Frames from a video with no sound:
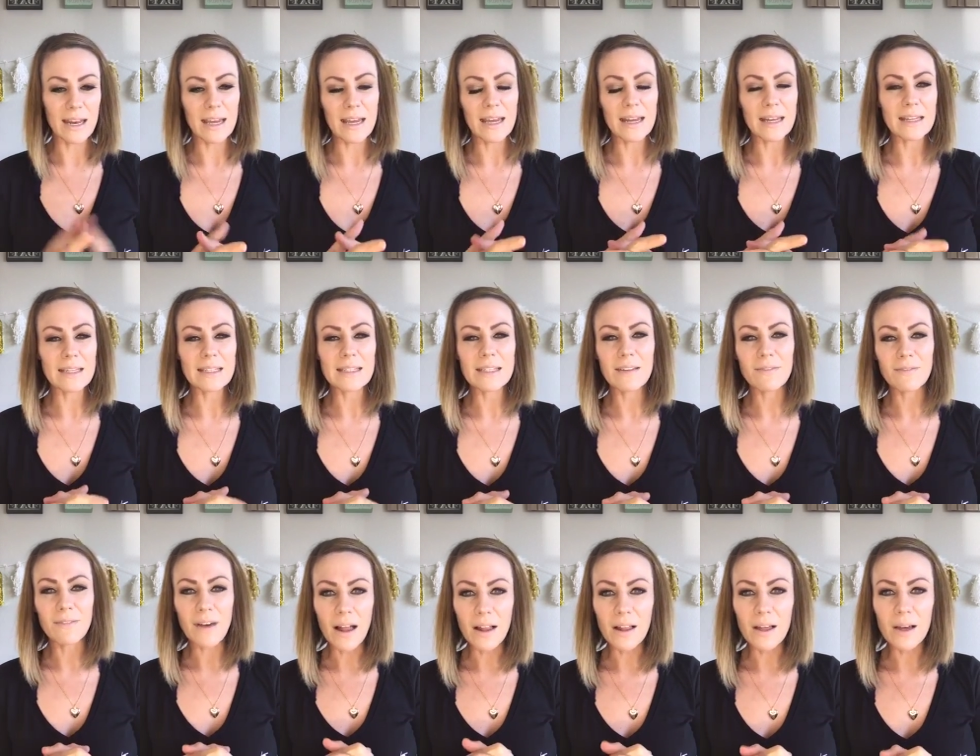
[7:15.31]
It is
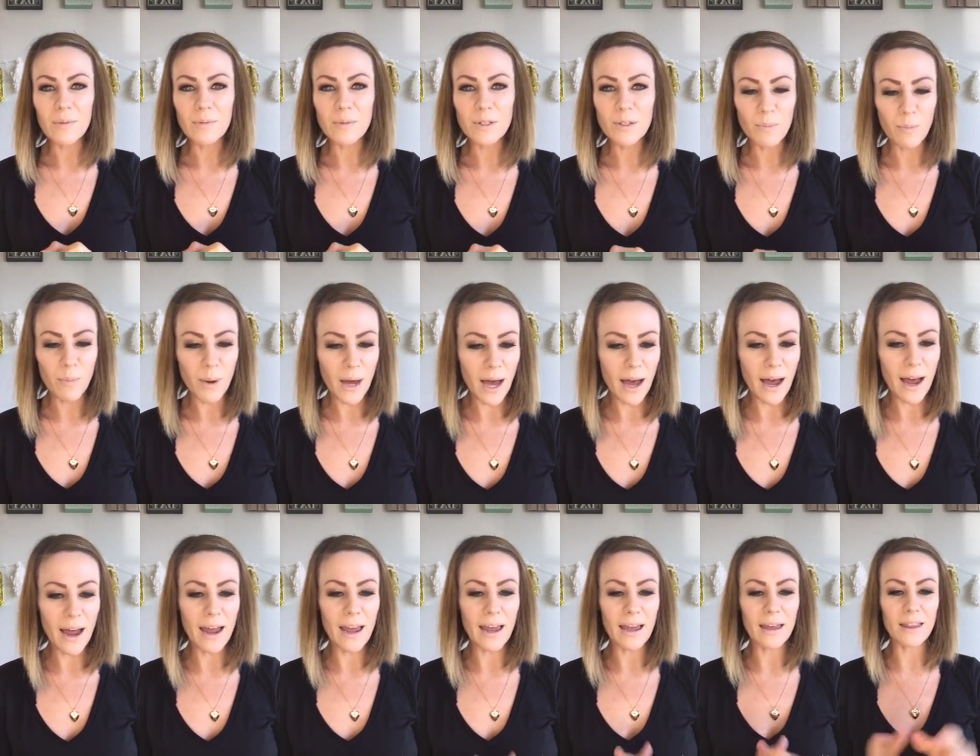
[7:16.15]
developed
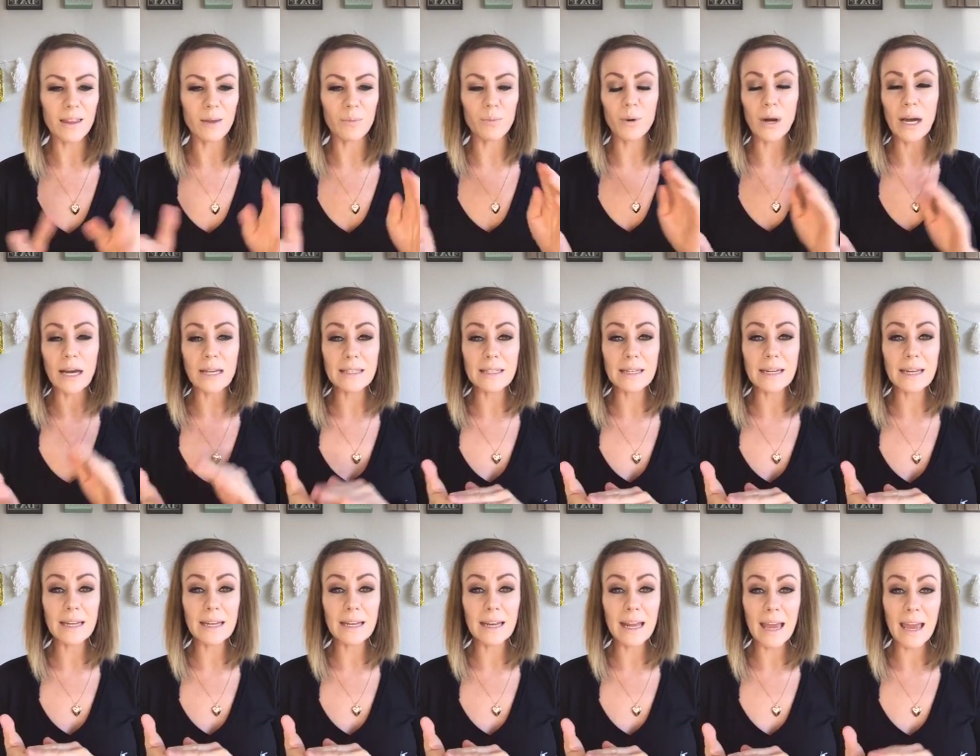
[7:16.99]
by the
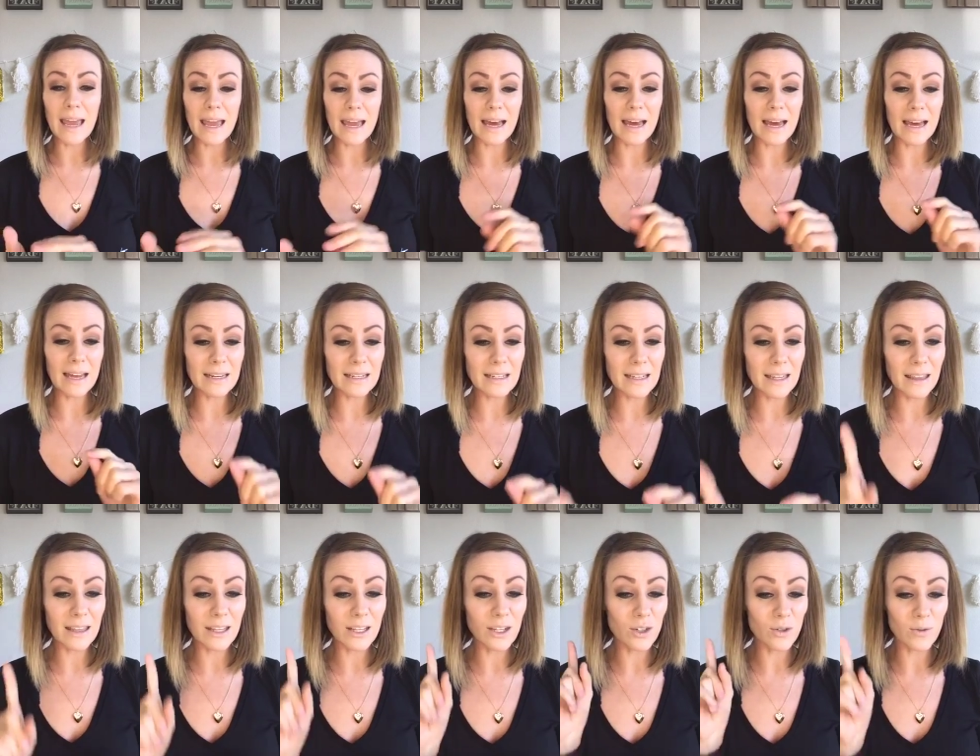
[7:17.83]
president and
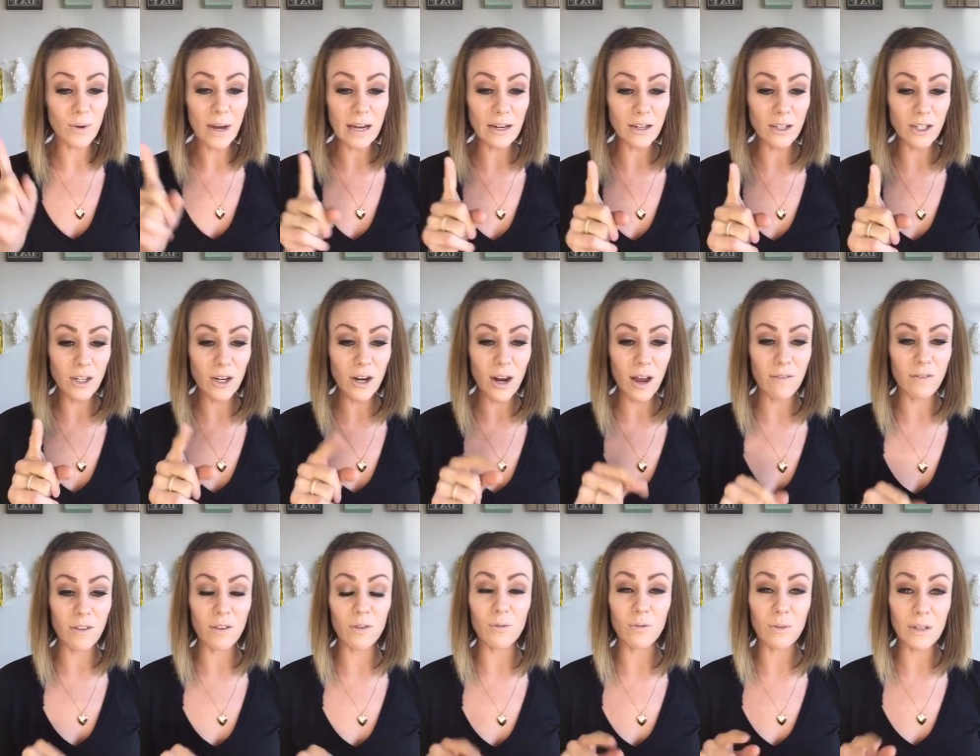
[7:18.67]
the director
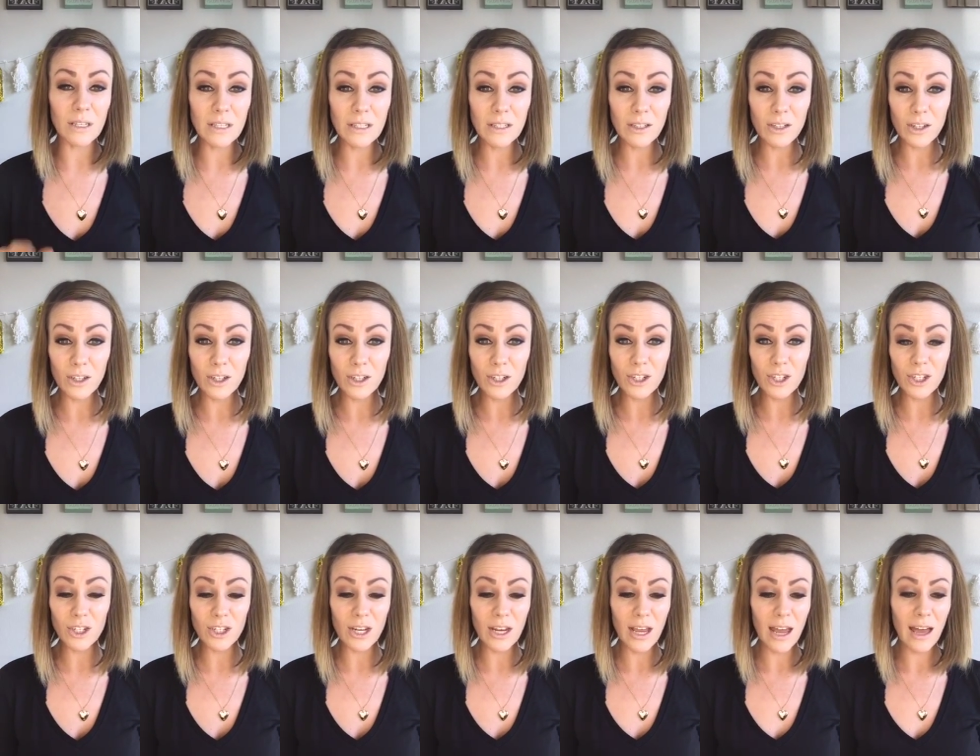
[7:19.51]
of the
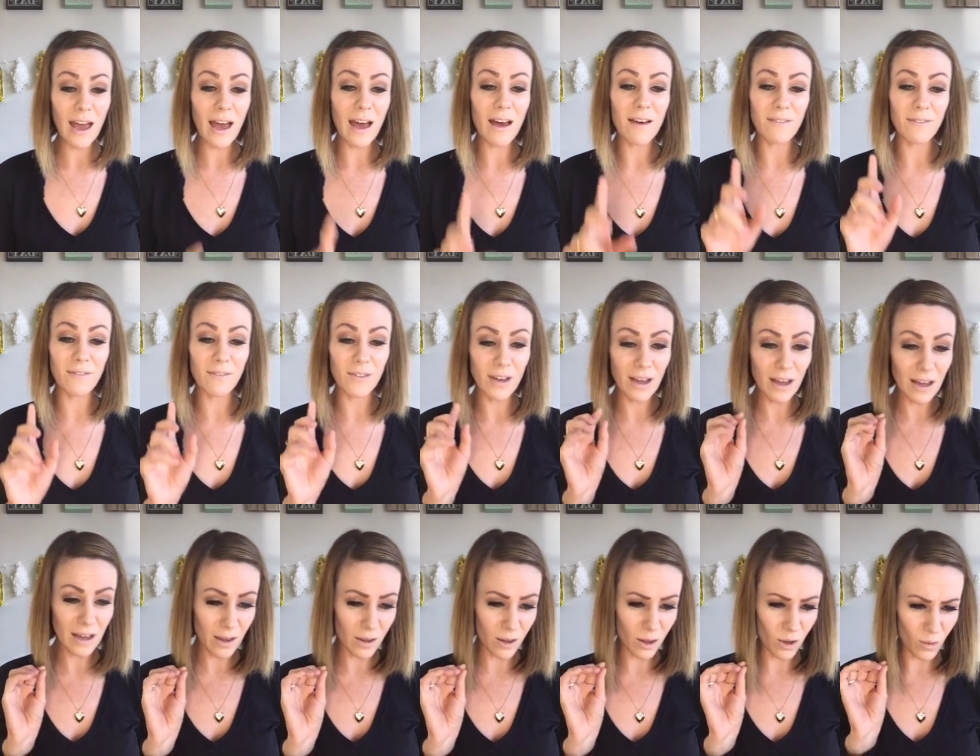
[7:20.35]
research of
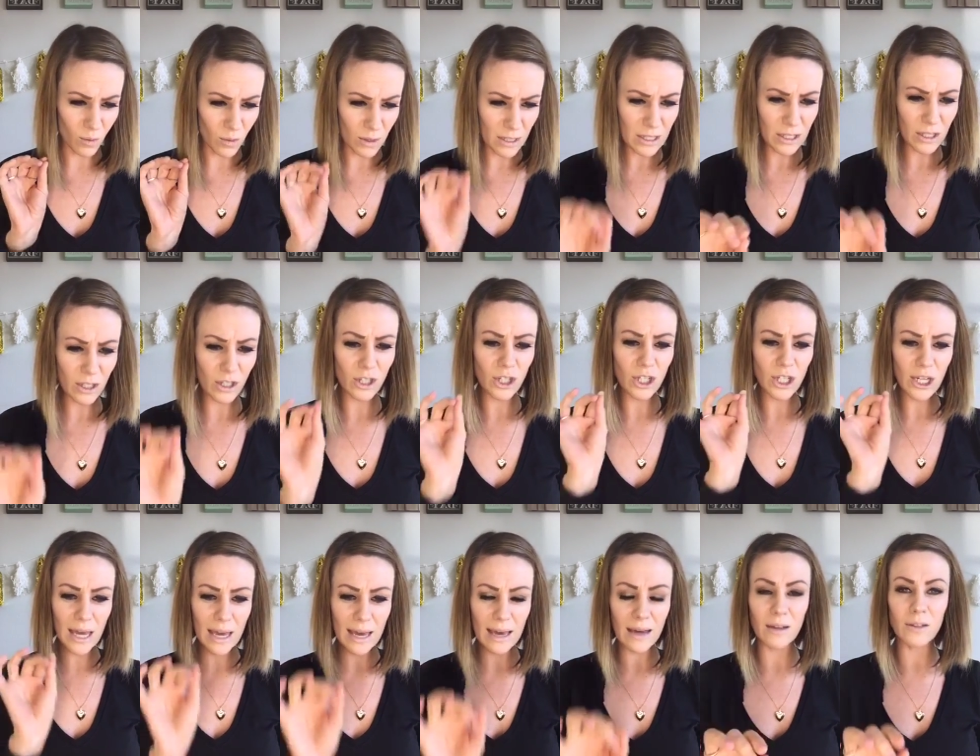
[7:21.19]
uh, the
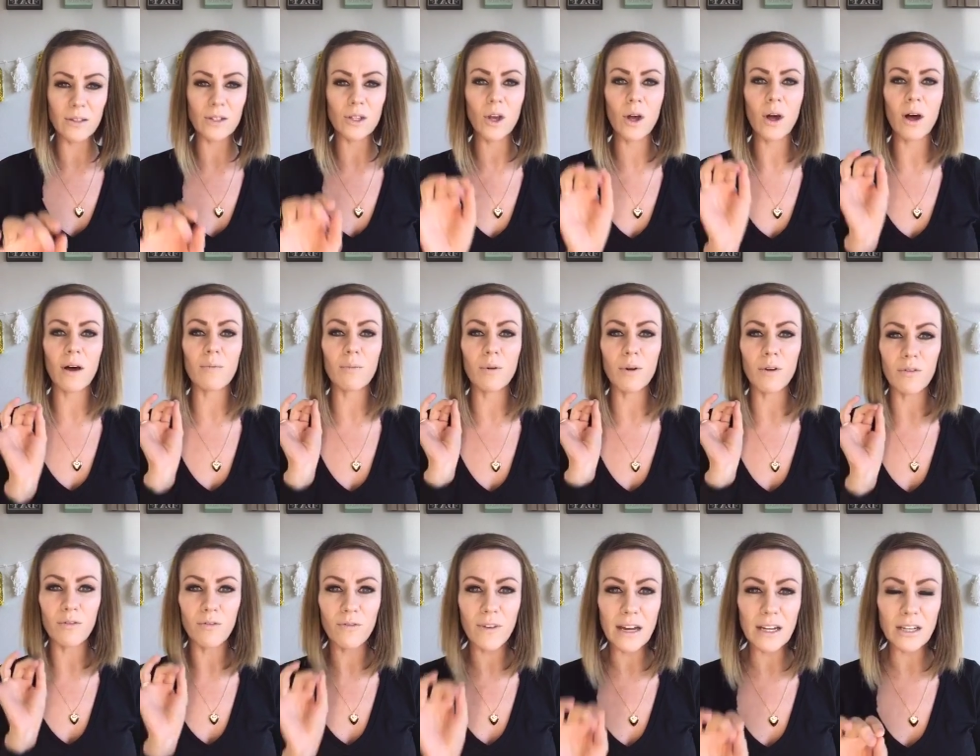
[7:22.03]
Research Council of
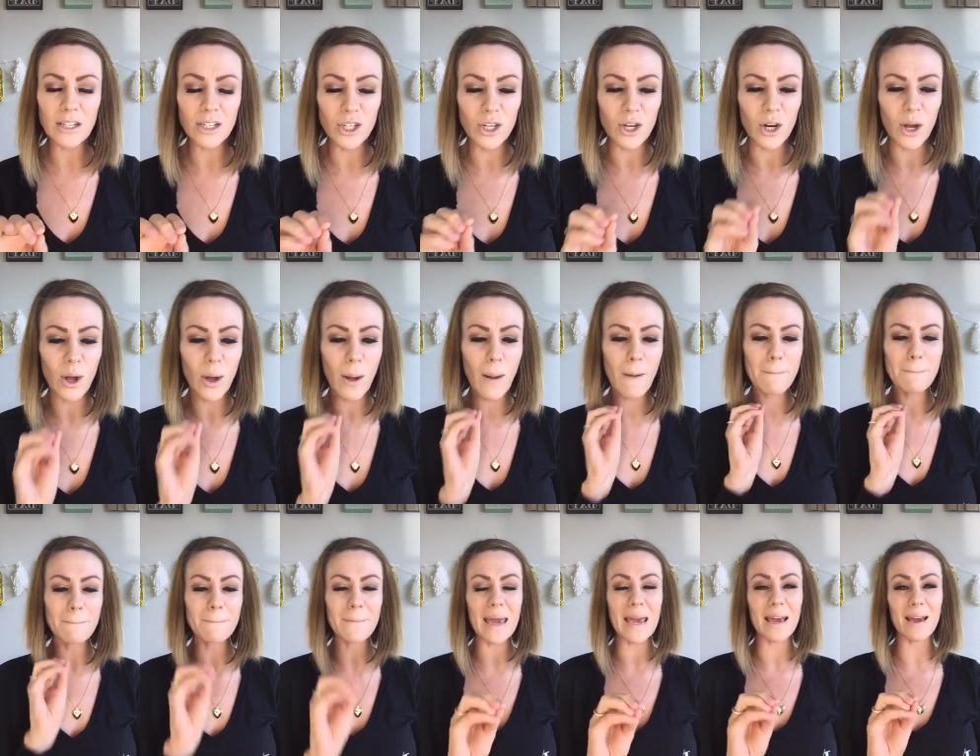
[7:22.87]
Professional
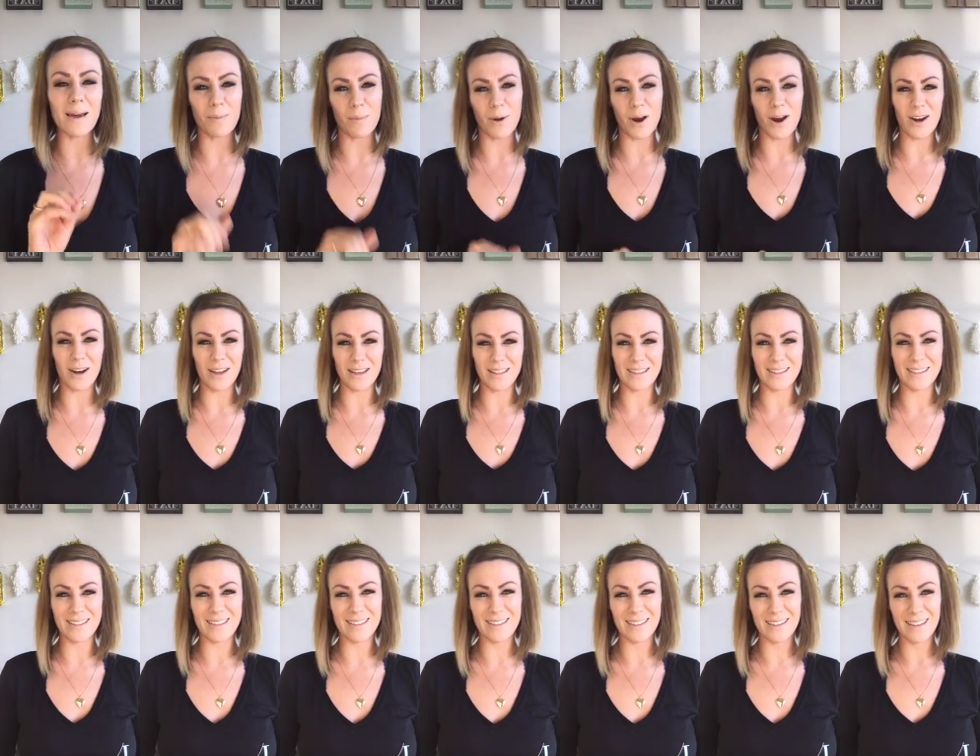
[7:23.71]
Makeup
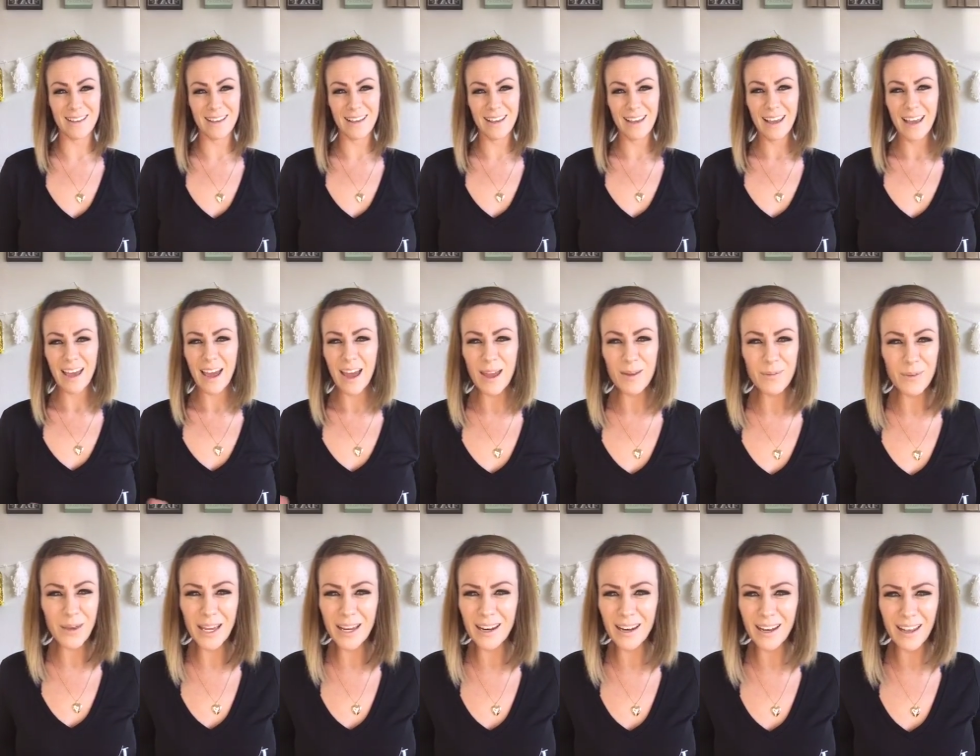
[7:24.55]
Artists. I
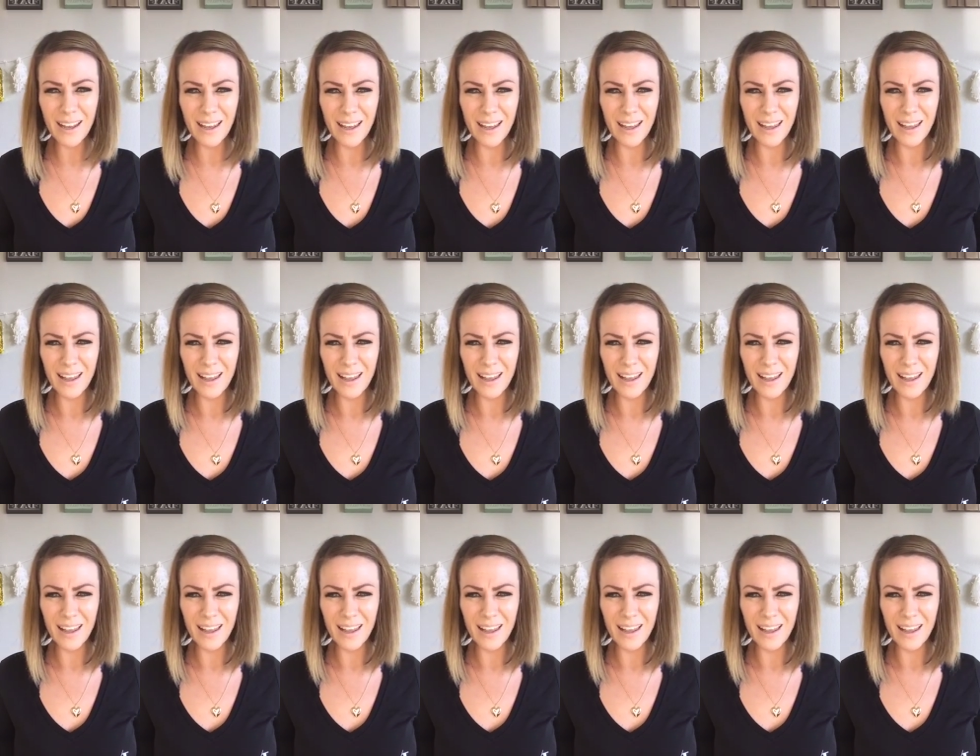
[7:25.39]
mean,